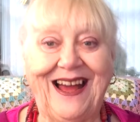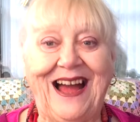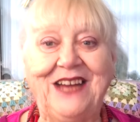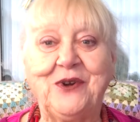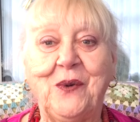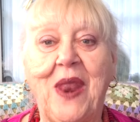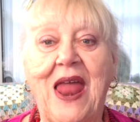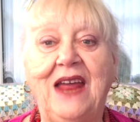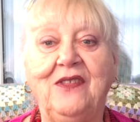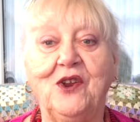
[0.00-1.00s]
I don't
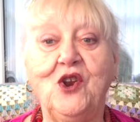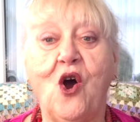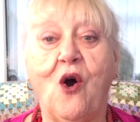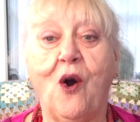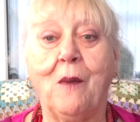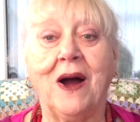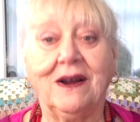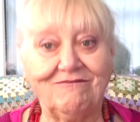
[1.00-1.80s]
like the norm.